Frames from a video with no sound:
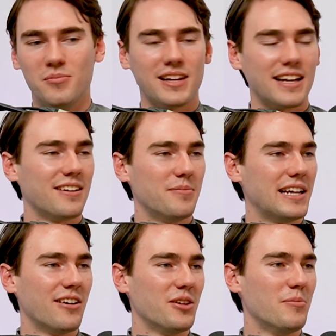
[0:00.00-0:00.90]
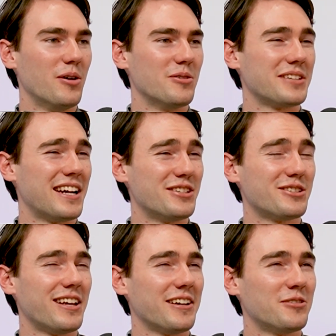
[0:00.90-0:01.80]
But like being on the boat, it was kind of
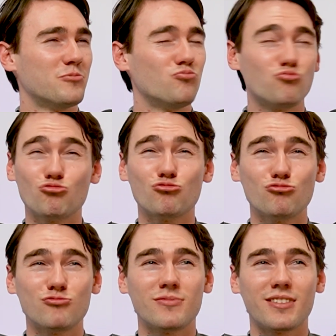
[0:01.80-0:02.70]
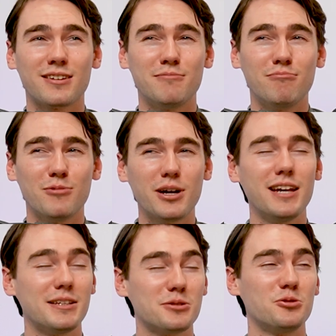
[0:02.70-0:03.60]
just like,
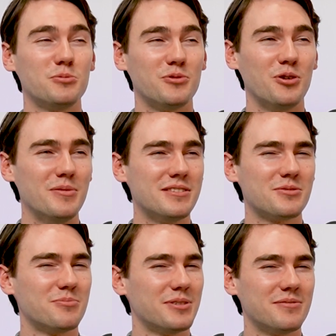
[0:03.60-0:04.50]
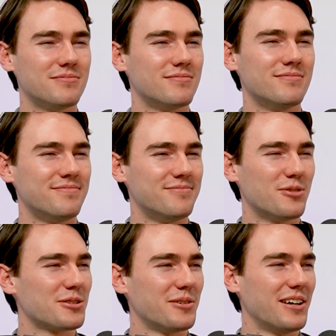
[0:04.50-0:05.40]
okay, that's a cool performance, but
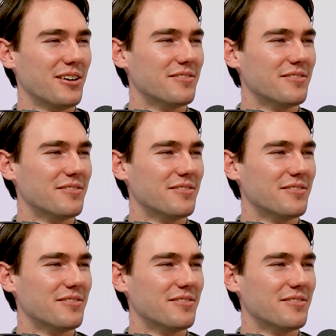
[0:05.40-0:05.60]
what's going